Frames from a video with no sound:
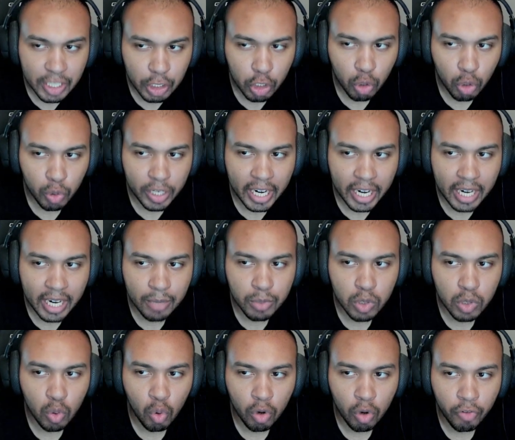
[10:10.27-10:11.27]
games
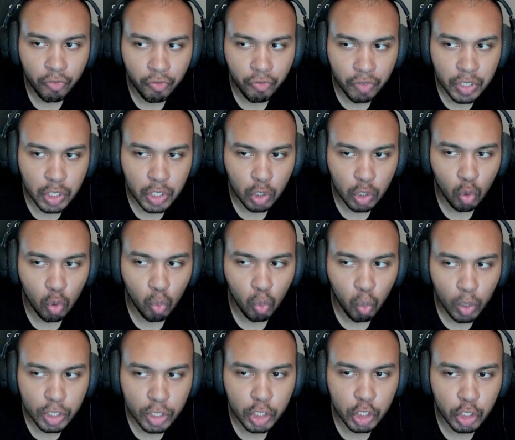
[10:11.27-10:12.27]
or physical,
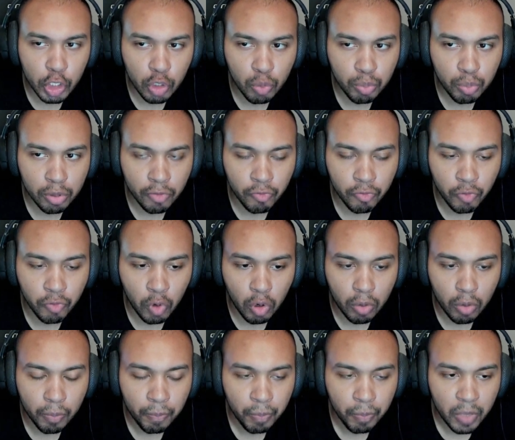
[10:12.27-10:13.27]
which do you prefer?
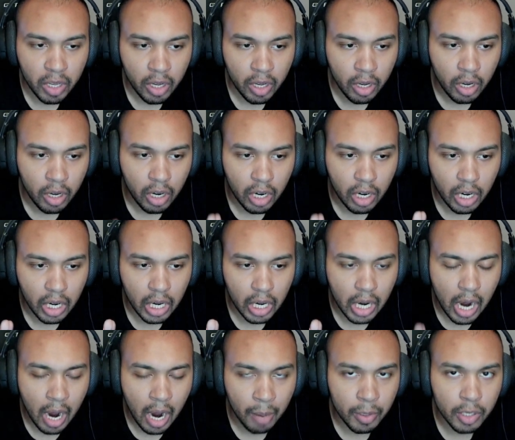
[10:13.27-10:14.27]

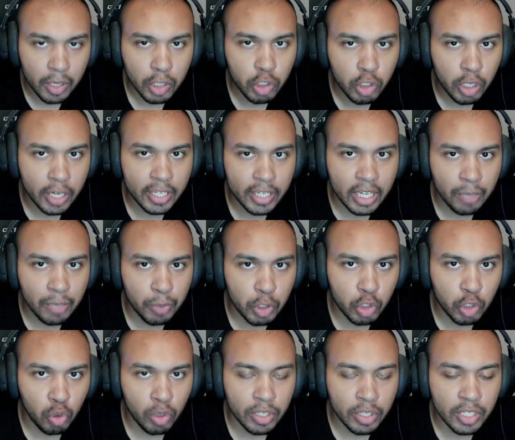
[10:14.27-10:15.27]
I'm going to try to keep it
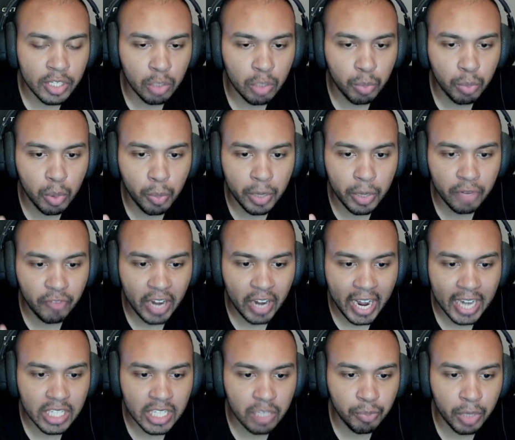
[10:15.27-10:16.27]
short and simple, but if I
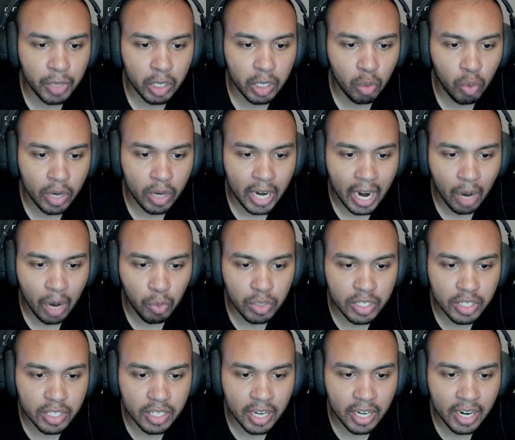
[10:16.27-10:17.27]
had to pick one, I would
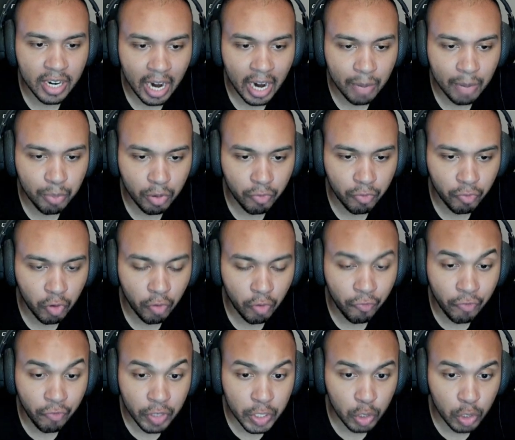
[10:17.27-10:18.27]
say I prefer
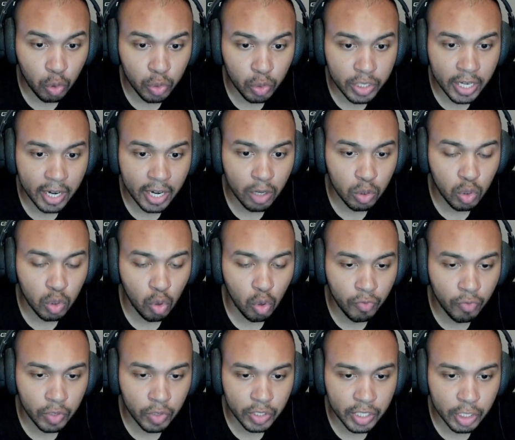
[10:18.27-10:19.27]
physical titles
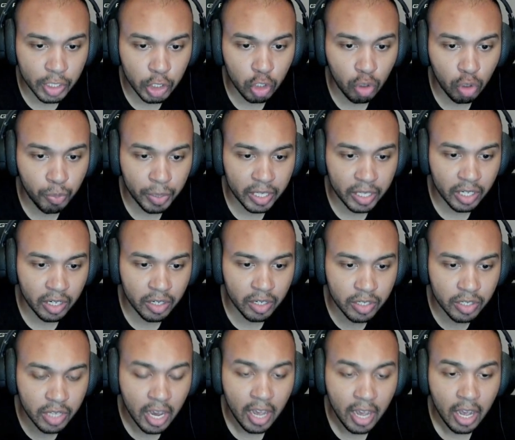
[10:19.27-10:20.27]
over digital because
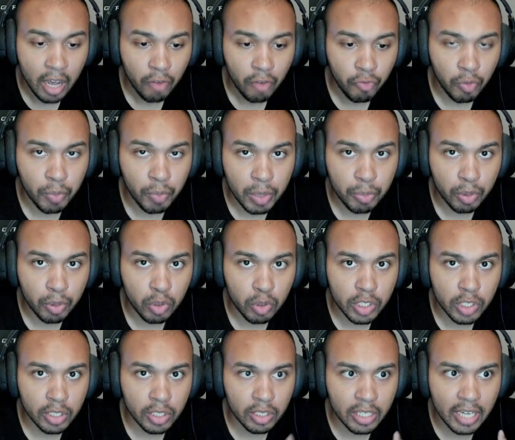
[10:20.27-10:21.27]
for me
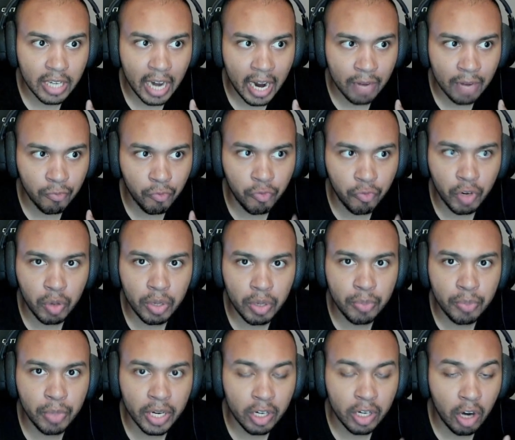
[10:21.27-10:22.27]
personally, I'm very
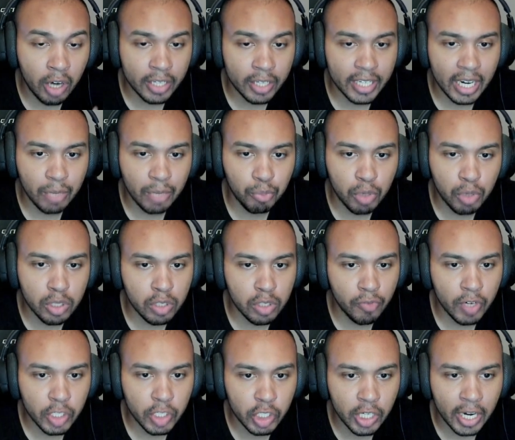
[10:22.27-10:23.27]
big on game
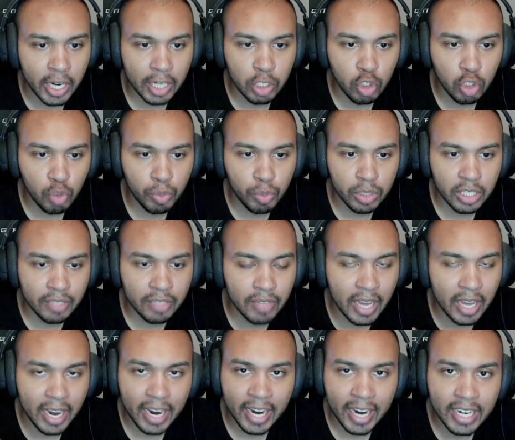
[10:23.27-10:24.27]
preservation. I do believe
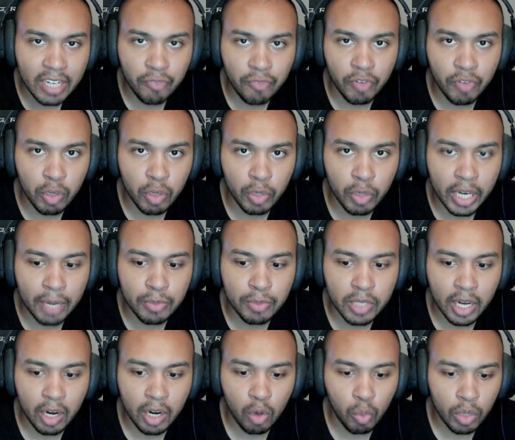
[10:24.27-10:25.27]
that any video game
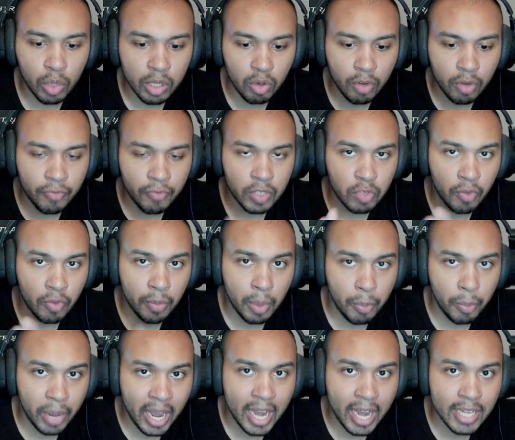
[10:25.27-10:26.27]
title, whether if it's from the
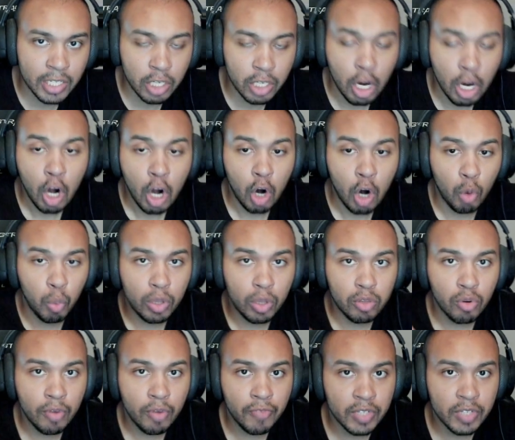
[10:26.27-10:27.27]
past or whether
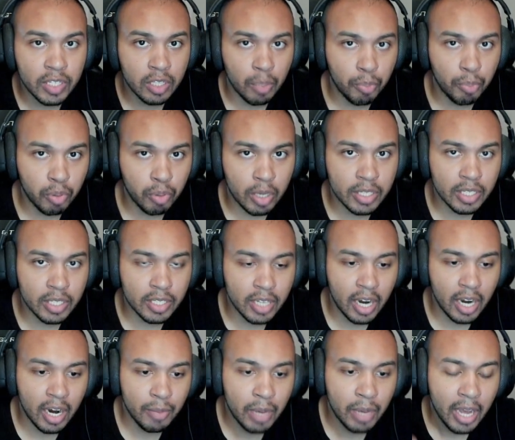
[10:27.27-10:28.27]
if it's in the present
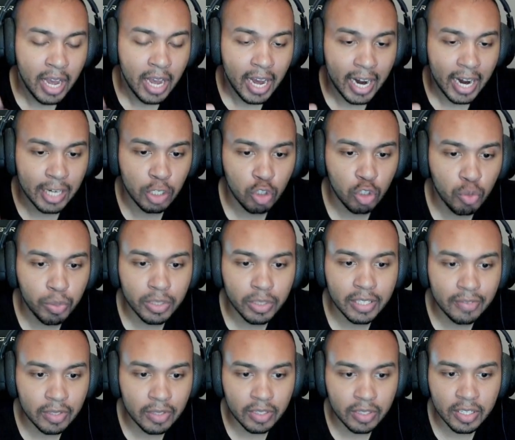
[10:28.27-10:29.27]
time, I do believe
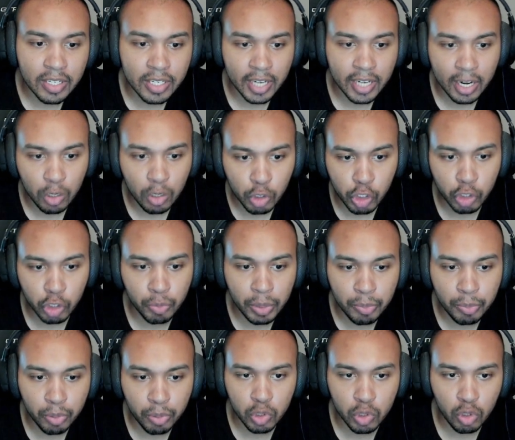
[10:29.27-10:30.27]
that these titles should be
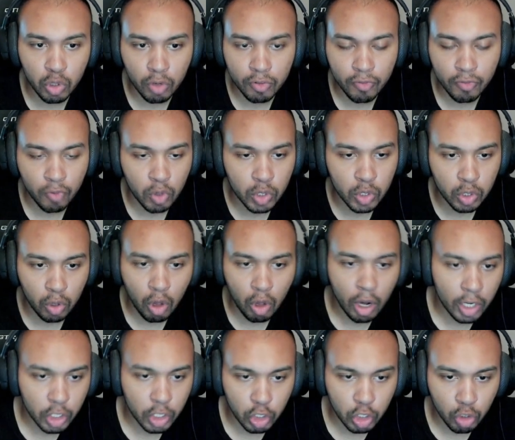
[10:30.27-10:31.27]
preserved for as long
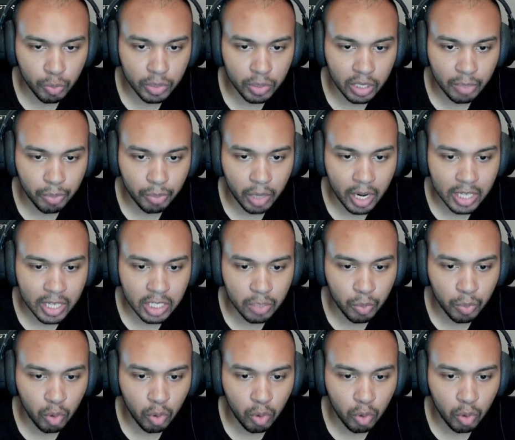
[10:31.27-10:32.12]
as humanly possible.